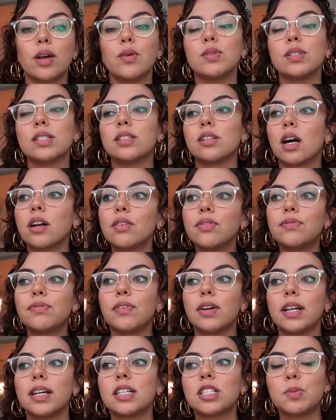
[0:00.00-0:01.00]
It was not a
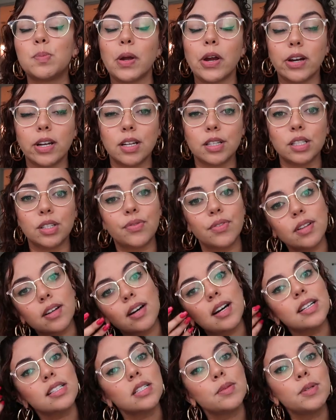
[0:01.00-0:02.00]
fun experience for the
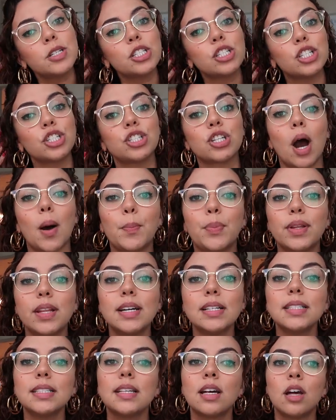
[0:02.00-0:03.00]
customers to shop with
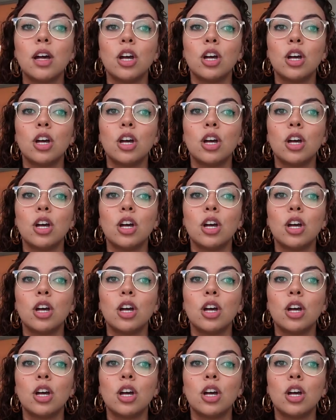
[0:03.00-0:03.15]
us.